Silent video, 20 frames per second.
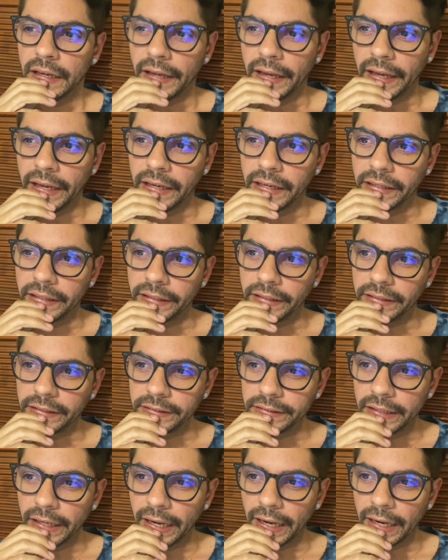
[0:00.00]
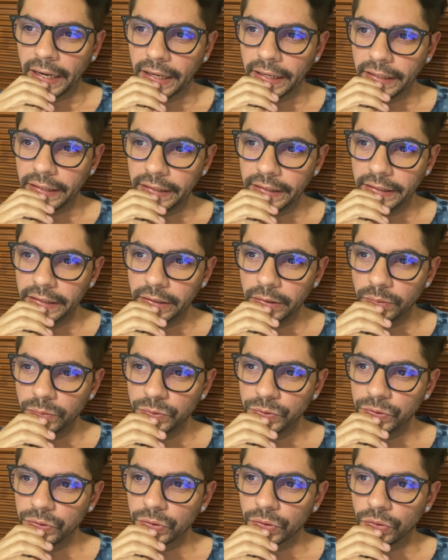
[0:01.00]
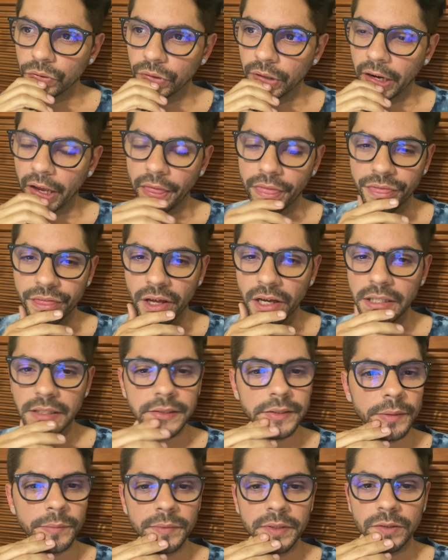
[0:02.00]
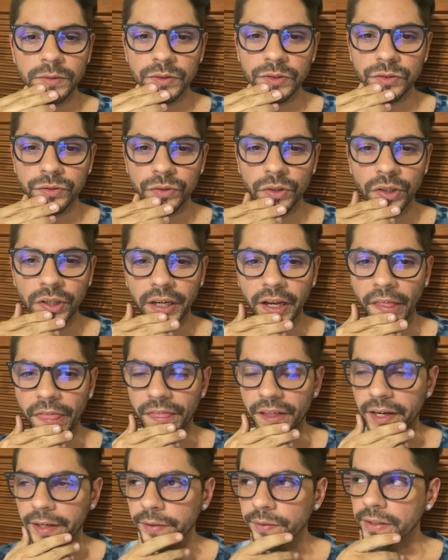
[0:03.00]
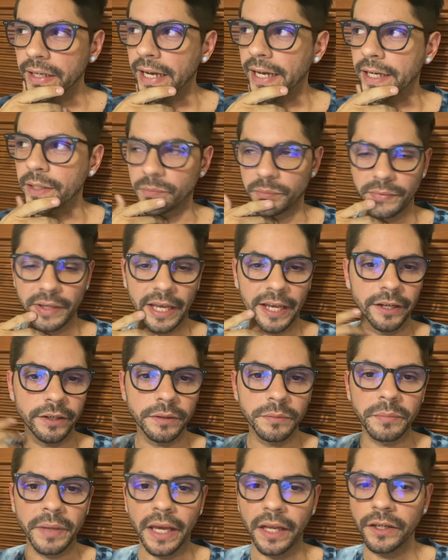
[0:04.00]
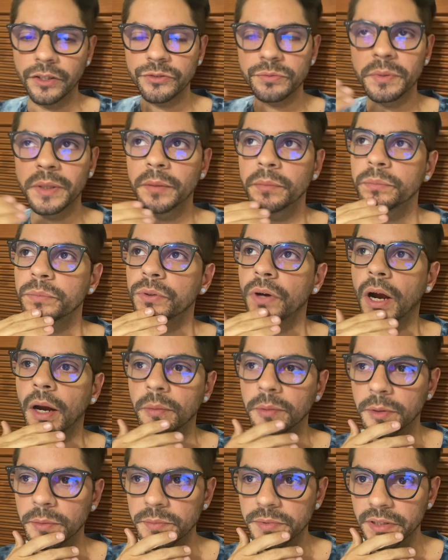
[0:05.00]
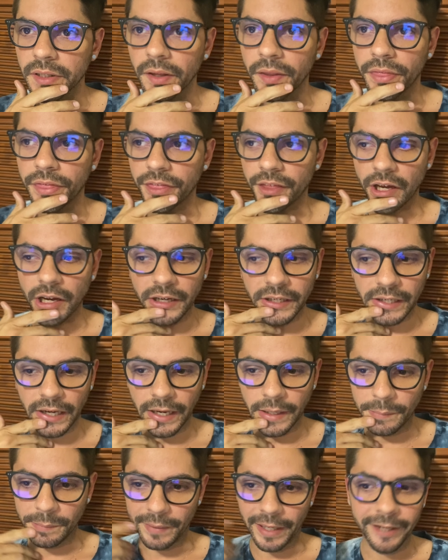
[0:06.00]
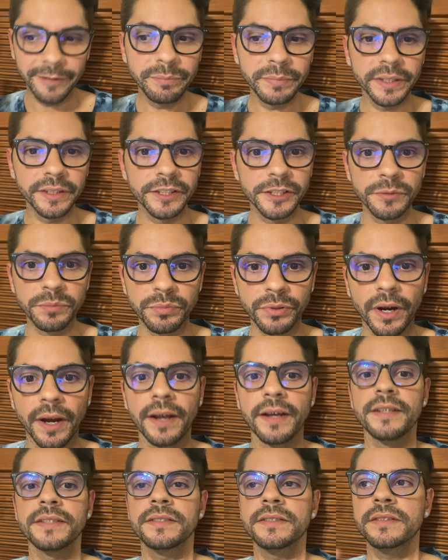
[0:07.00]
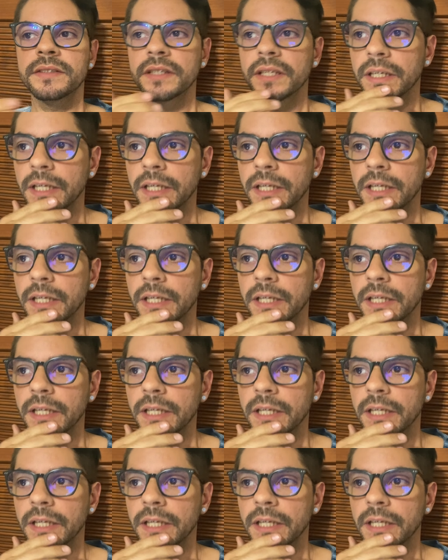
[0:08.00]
And I thought something was wrong. I thought I would have anger management problems. I thought I might be depressed.